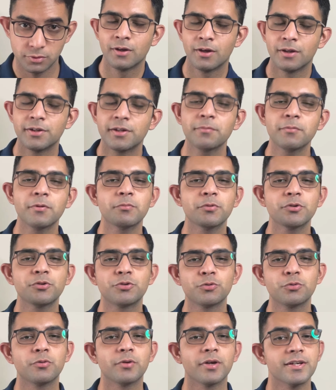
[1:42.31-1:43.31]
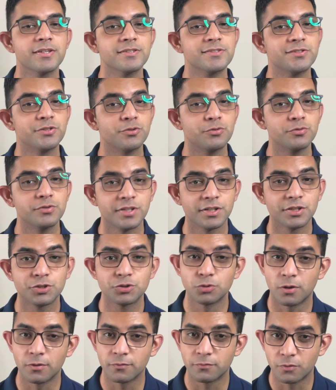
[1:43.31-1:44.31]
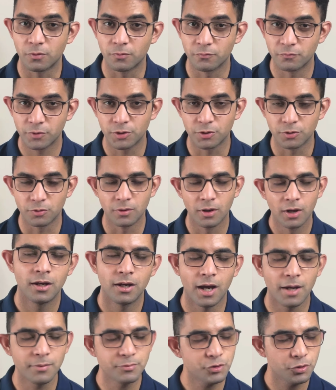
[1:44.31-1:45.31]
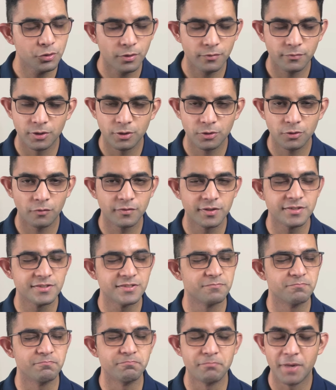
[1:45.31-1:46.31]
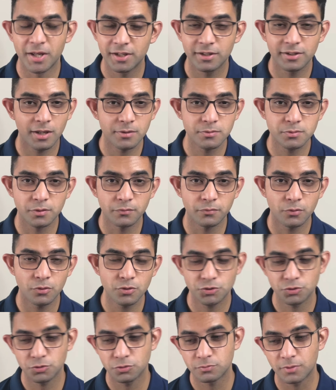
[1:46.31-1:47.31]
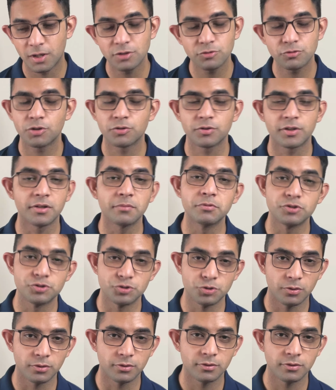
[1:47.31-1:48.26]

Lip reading: Tip number 2 is using short form video. I'm sure you've heard of this many times before, so I'll try to keep it short.